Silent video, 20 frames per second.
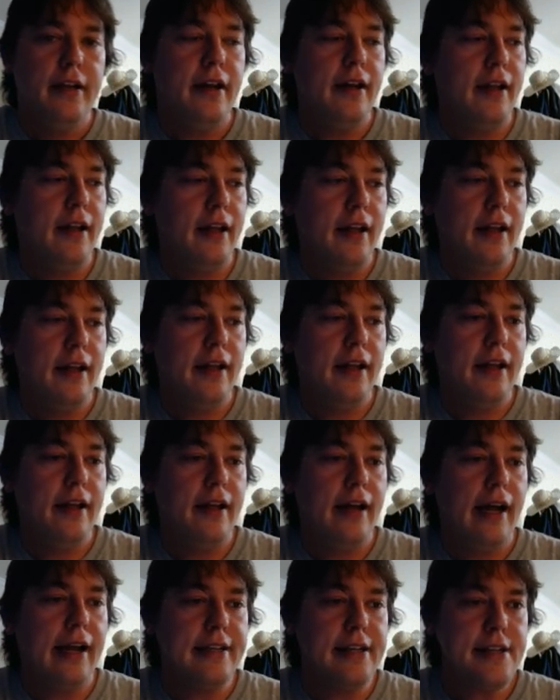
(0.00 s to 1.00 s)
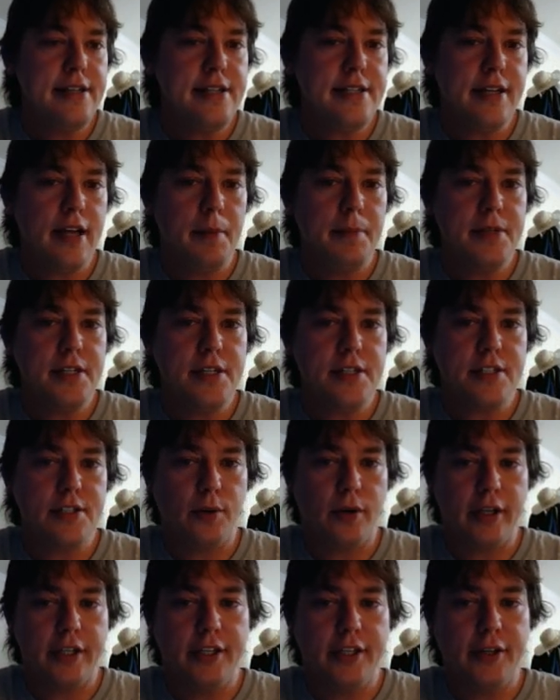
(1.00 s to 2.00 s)
I guess I'm just
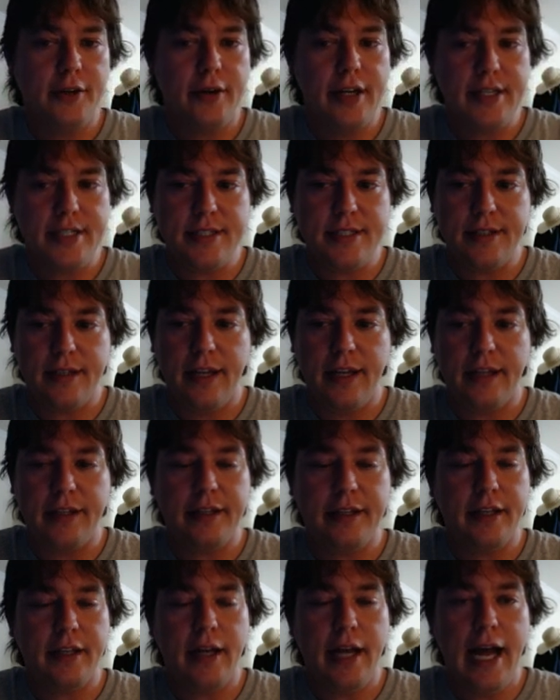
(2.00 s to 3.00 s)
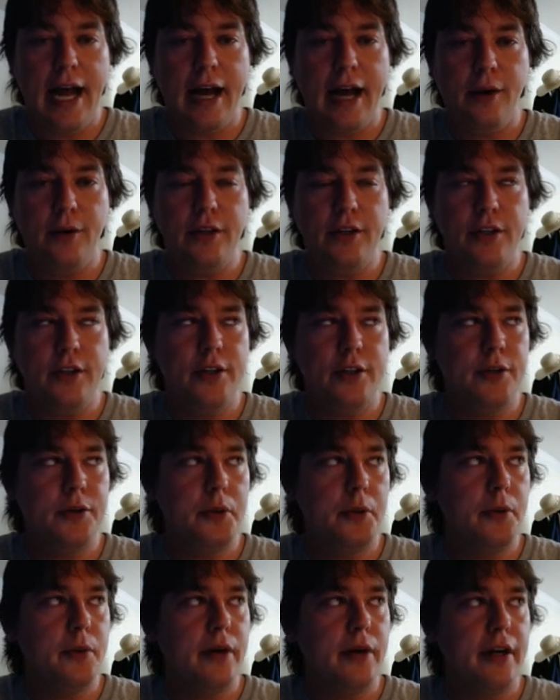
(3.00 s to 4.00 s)
sort of curious, like, how do
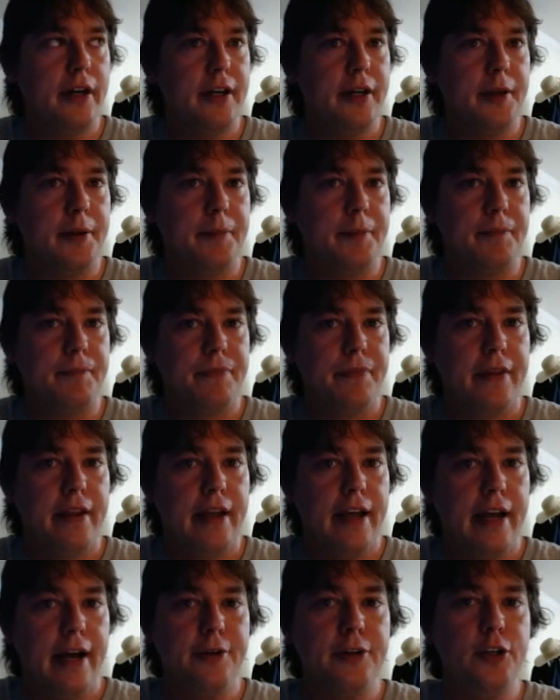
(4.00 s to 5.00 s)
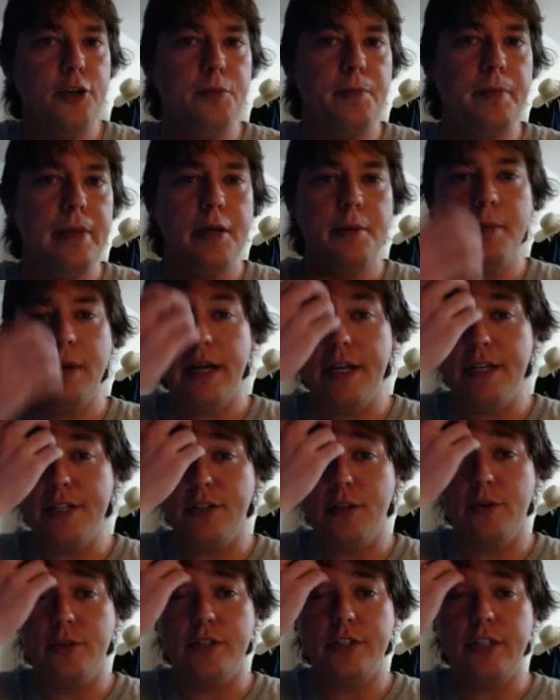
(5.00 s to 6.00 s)
you minimize
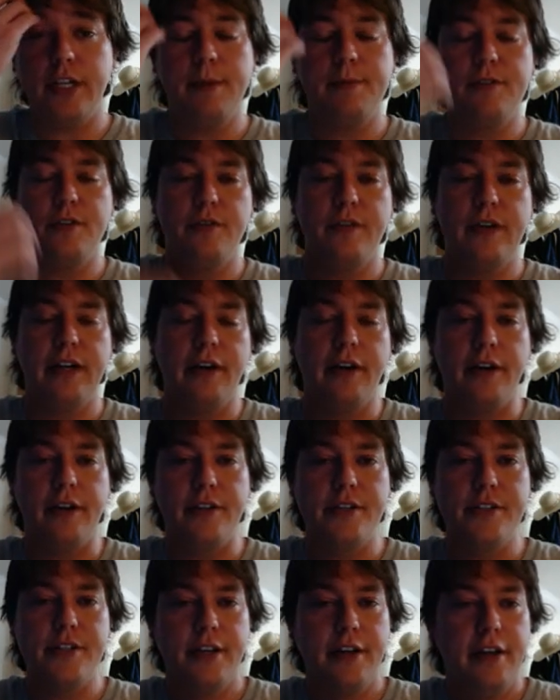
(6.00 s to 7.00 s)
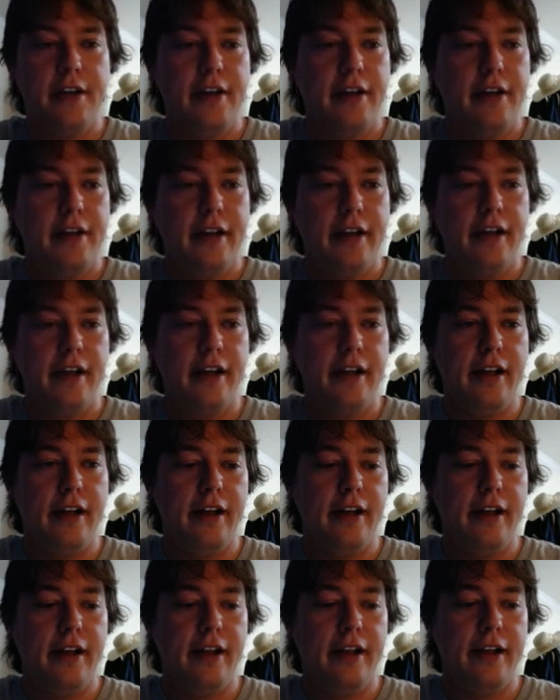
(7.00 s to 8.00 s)
those types of errors?
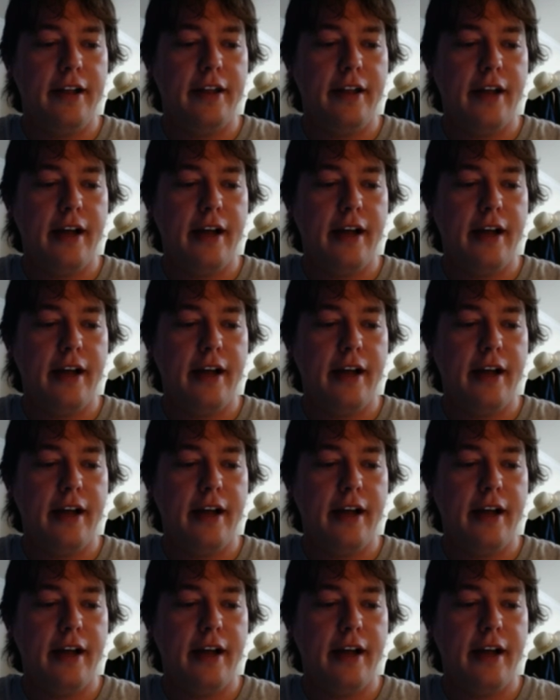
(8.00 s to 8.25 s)
I